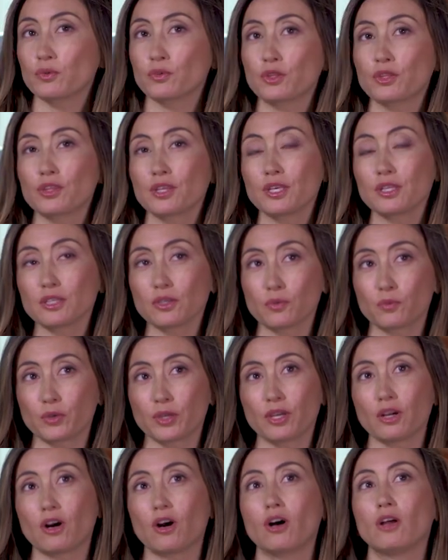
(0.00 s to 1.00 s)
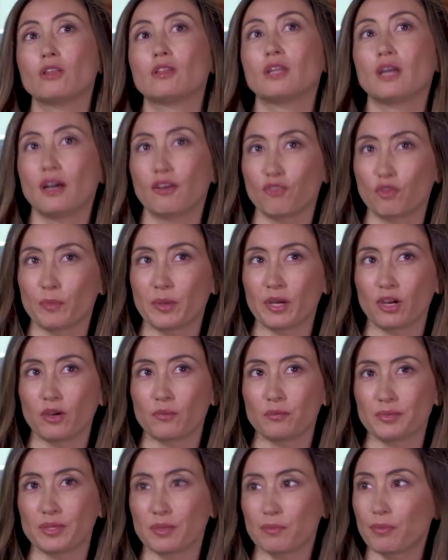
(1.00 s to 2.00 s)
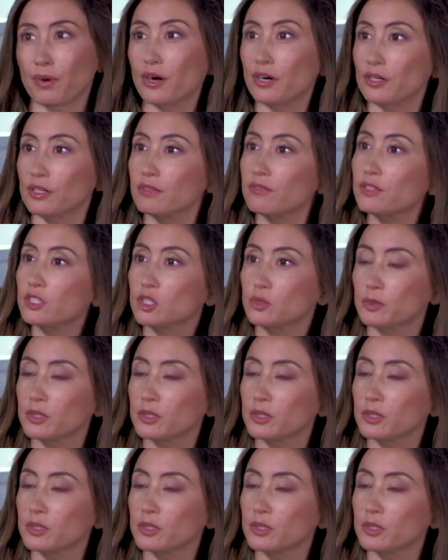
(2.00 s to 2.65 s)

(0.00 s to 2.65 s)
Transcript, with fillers: The thing that we all love about being part of this